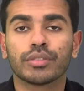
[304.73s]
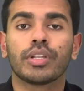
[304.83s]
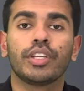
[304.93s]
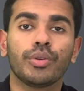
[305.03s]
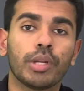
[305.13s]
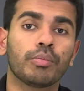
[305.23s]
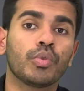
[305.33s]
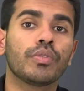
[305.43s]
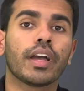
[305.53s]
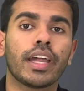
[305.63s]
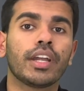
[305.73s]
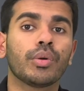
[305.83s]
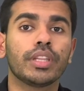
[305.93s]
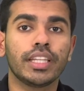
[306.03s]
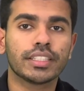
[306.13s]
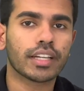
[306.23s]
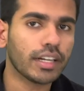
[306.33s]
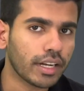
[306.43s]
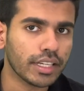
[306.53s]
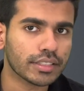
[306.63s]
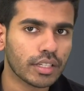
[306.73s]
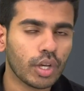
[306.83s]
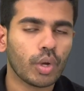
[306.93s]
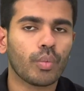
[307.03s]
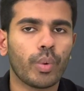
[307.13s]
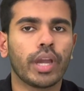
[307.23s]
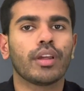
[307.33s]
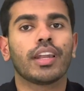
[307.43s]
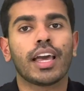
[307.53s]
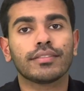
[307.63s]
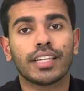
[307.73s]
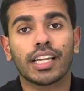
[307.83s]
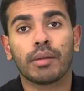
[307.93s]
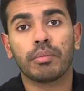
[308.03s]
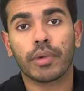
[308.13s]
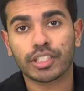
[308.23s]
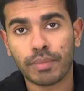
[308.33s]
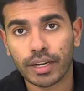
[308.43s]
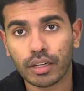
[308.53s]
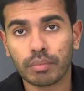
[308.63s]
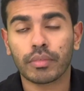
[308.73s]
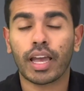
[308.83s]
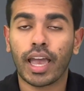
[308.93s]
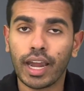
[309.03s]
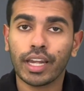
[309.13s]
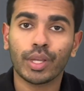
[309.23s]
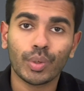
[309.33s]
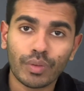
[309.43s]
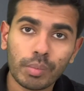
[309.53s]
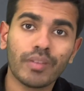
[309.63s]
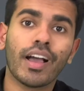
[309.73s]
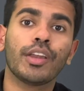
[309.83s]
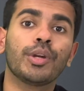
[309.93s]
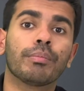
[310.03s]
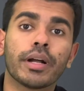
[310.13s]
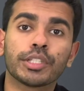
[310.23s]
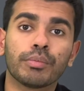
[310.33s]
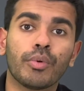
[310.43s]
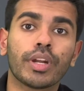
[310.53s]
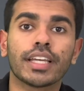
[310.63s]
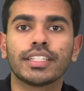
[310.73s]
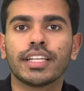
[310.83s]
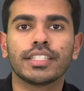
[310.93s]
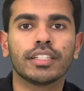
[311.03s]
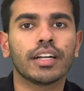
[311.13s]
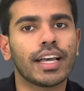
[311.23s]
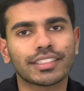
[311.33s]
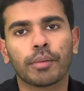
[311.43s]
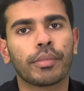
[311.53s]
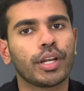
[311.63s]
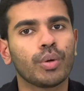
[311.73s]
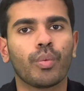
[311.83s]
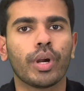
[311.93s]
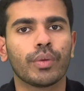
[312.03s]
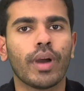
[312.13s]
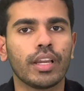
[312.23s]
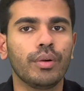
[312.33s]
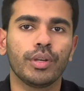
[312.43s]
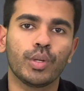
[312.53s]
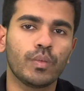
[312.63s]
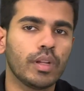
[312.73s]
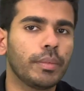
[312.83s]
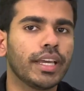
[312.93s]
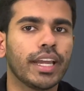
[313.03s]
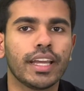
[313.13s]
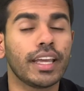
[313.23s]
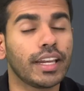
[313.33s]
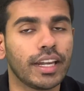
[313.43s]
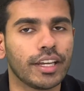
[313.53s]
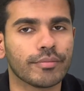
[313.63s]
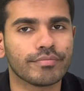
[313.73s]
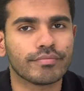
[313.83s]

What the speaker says: so that you can move ahead to these countries where your lifestyle can be much better and you will be valued much more as an engineer as compared to what value you will be getting in India.